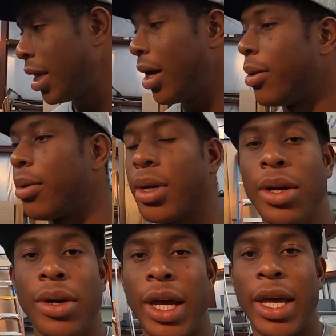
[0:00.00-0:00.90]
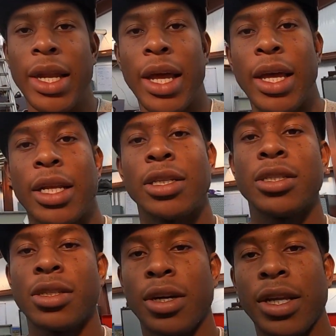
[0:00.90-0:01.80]
Yeah, we're gonna go ahead and
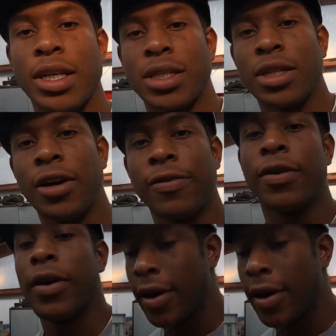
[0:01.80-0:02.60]
install that stuff.